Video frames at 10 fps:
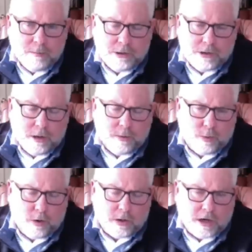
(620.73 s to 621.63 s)
But, you know, when
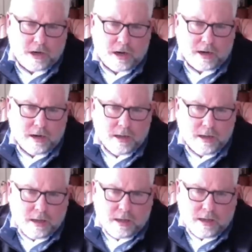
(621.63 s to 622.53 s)
Warren's gone,
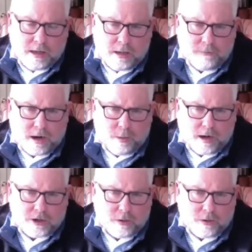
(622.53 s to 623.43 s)
you've got to
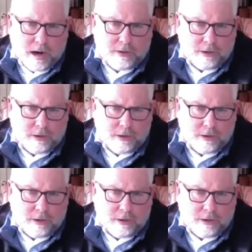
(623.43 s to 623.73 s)
watch Greg,